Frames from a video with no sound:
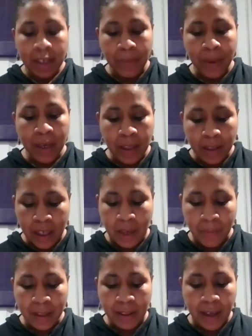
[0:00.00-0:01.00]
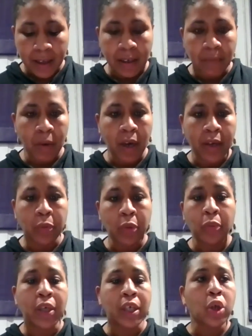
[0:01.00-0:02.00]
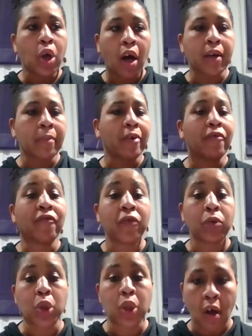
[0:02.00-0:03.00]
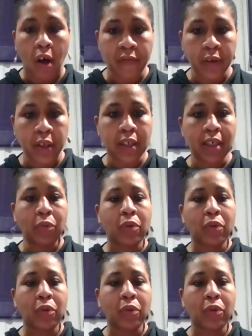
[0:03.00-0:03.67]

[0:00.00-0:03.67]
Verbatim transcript: keeping keeping that in mind when we talk about food sovereignty,